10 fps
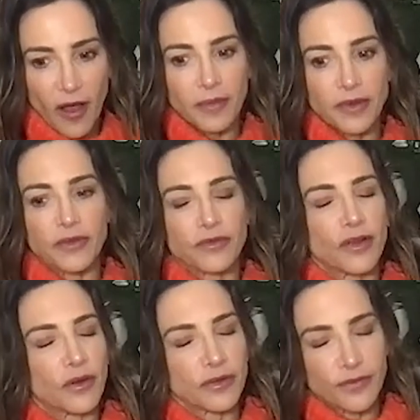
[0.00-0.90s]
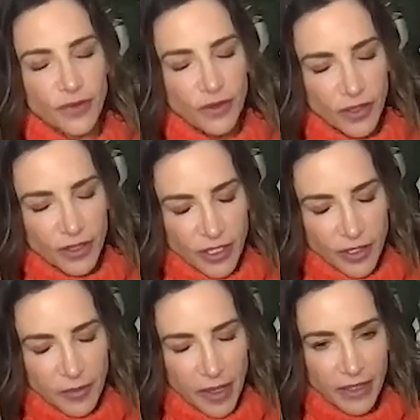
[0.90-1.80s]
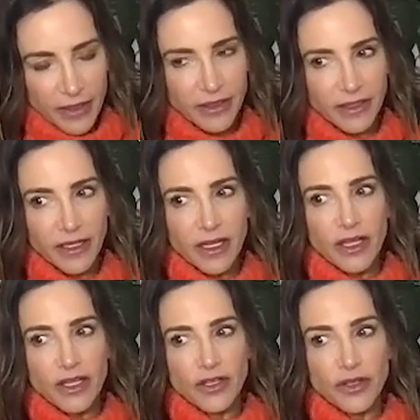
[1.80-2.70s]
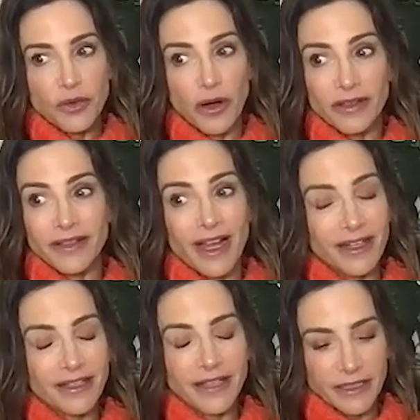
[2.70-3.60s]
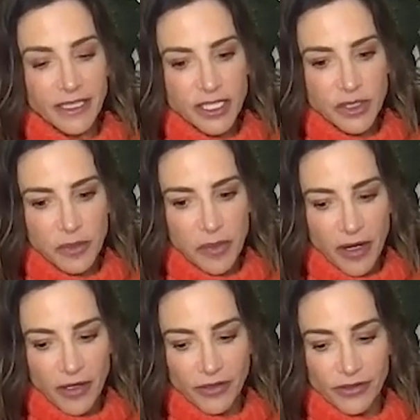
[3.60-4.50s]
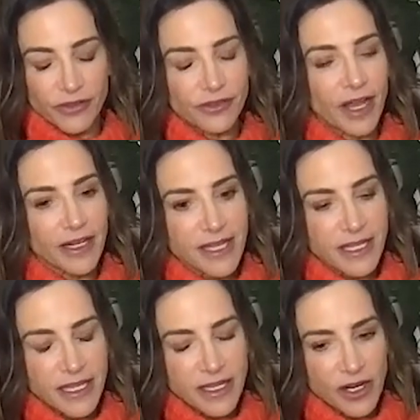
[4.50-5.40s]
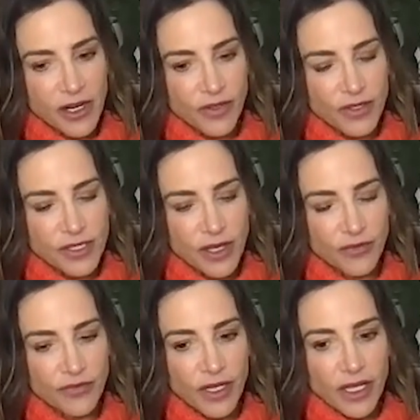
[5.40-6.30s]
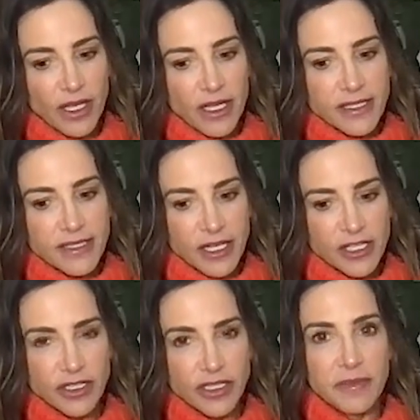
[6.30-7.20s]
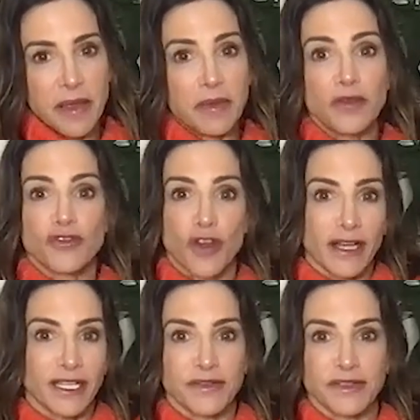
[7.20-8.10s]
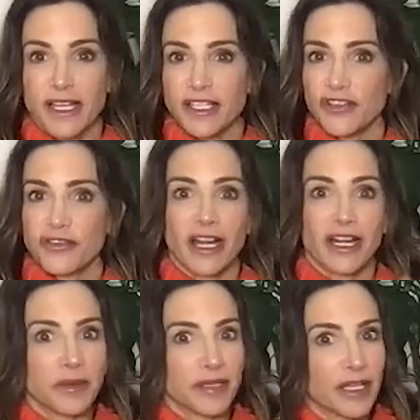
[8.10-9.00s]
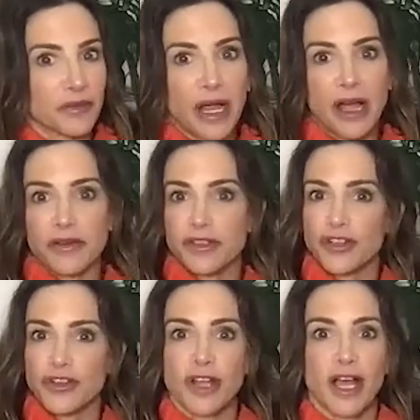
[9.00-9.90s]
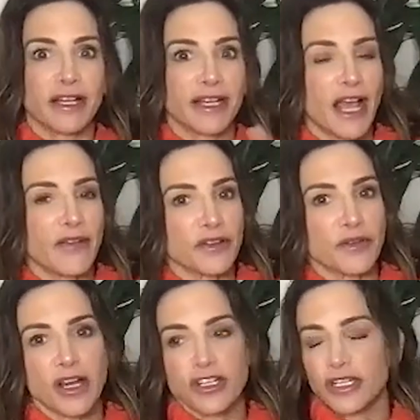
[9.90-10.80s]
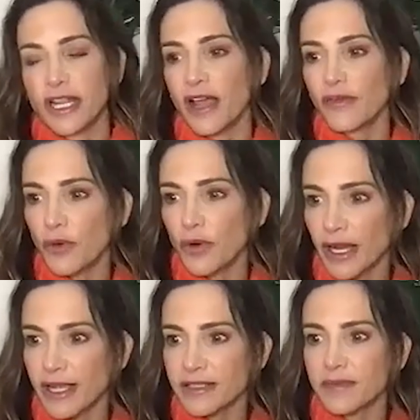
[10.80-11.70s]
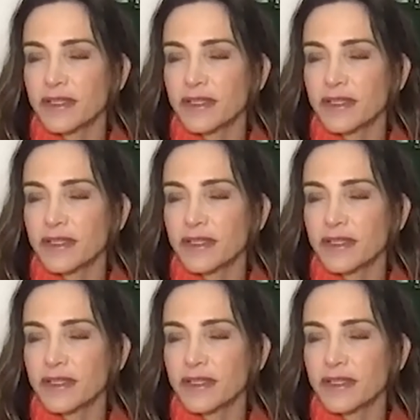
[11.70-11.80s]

You don't feel good in your body. You are not connecting to a partner. You're not taking care of yourself sexually. Maybe you've tried to have sex, you're not able to get aroused, turned on, have an erection, have orgasms.